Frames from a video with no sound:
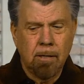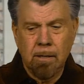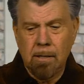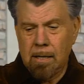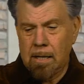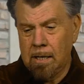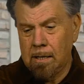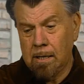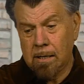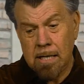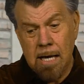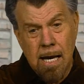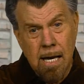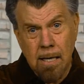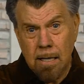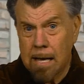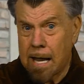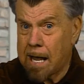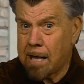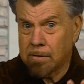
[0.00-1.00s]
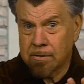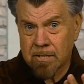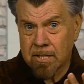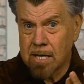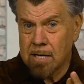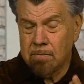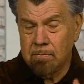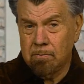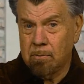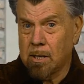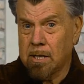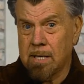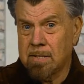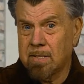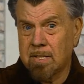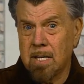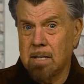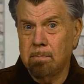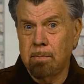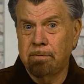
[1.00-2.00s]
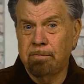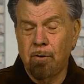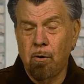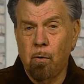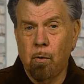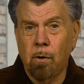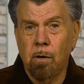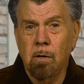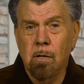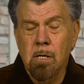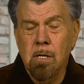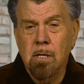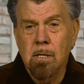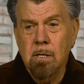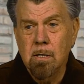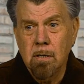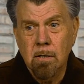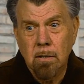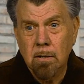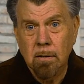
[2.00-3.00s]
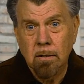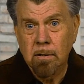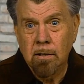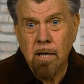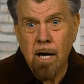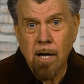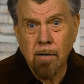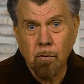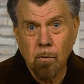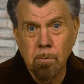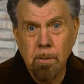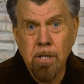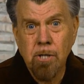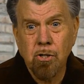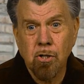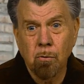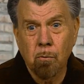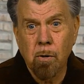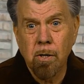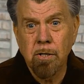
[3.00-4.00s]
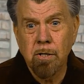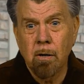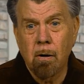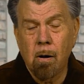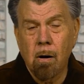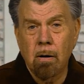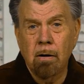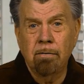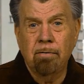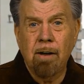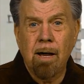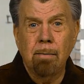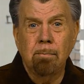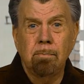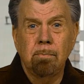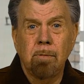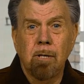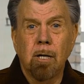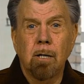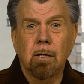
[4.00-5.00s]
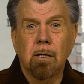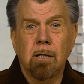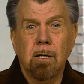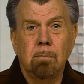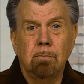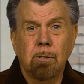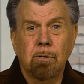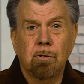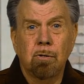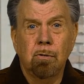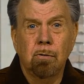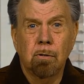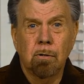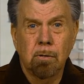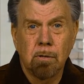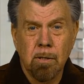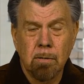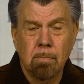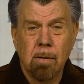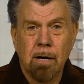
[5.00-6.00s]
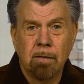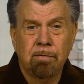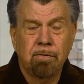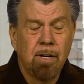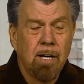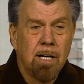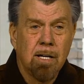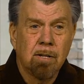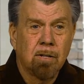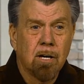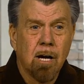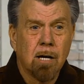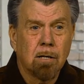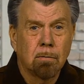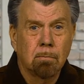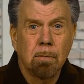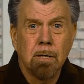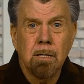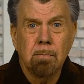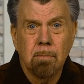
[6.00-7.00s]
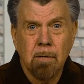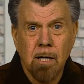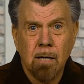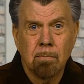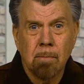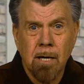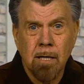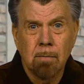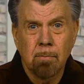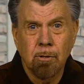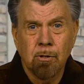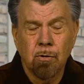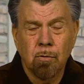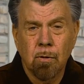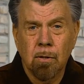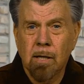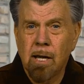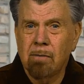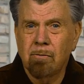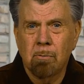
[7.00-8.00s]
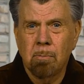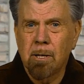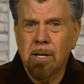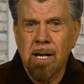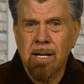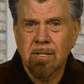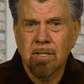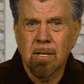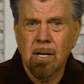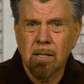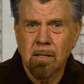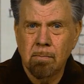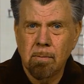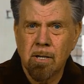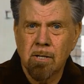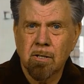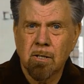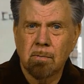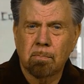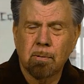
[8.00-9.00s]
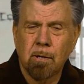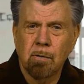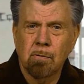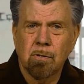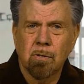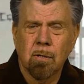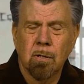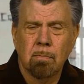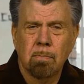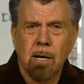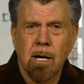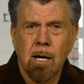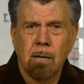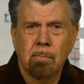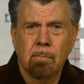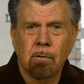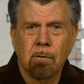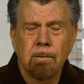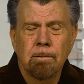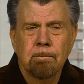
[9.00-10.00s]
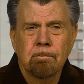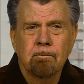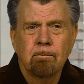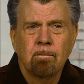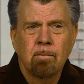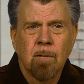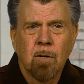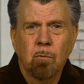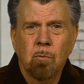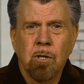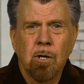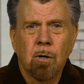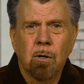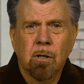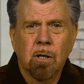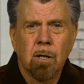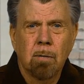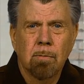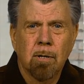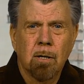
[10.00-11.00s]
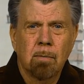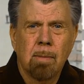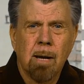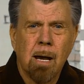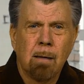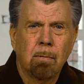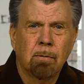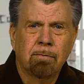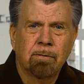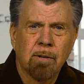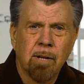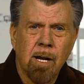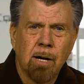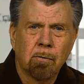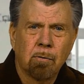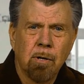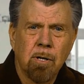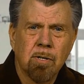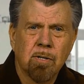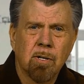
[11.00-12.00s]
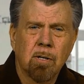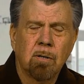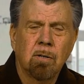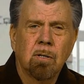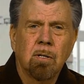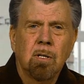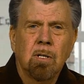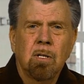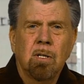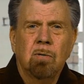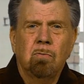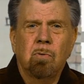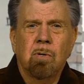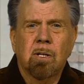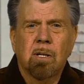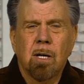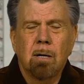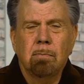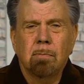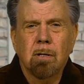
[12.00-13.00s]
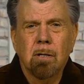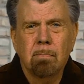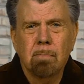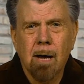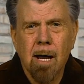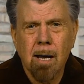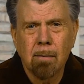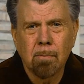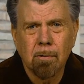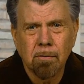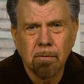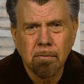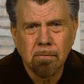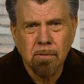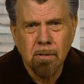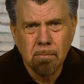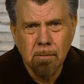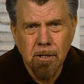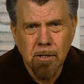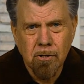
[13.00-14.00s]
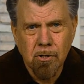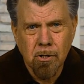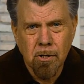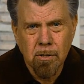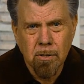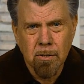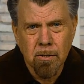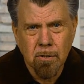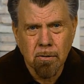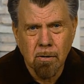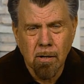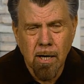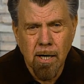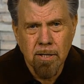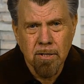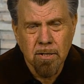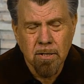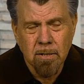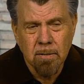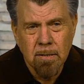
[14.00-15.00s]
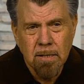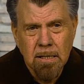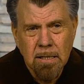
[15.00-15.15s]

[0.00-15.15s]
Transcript: And again, I'll say what I said before. God will meet you where you are. If I'm young and immature in my faith, God will meet me at my immature level, but that's not the best approach to the Bible. We don't come to the Bible for that reason. We come to the Bible to meet Jesus Christ.